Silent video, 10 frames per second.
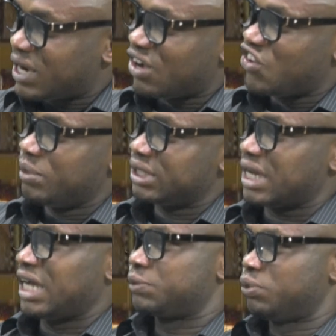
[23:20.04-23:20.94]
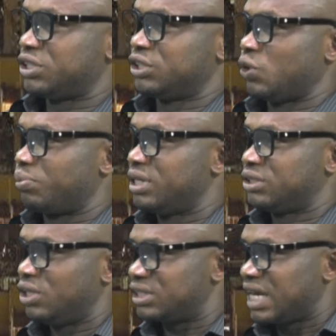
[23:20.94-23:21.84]
government has put into place,
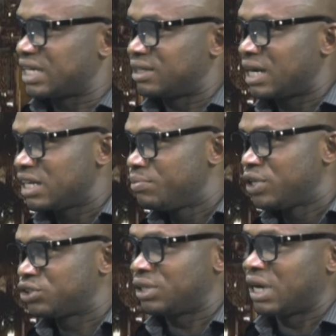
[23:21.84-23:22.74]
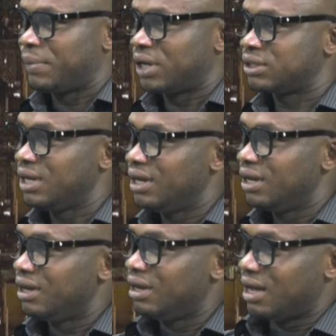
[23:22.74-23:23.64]
just like you rightly mentioned about
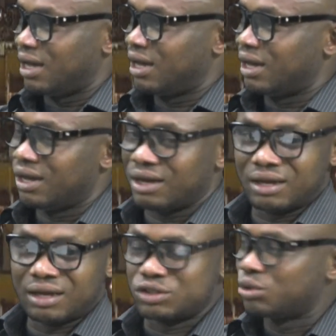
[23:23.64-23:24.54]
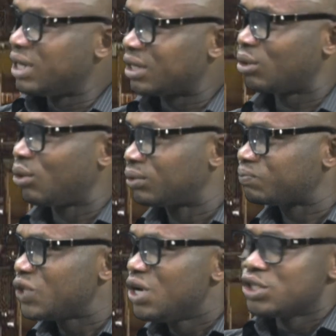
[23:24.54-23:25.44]
a student loan.
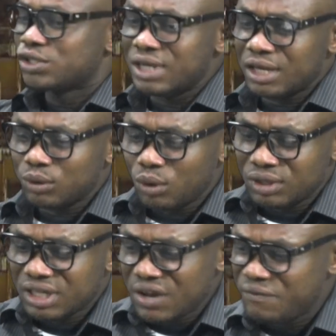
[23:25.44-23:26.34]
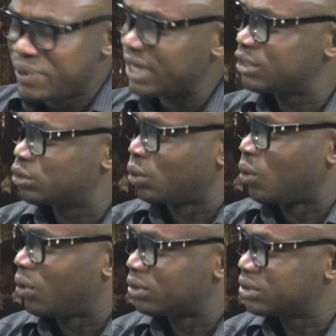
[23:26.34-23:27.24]
Student loan give birth to
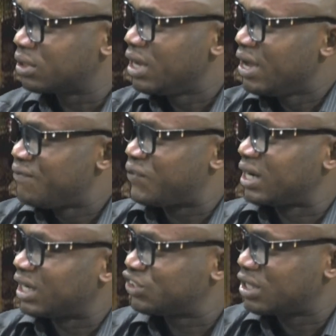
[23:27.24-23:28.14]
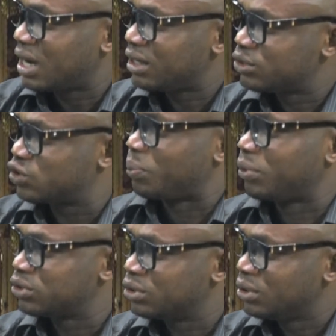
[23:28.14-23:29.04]
what? Financial support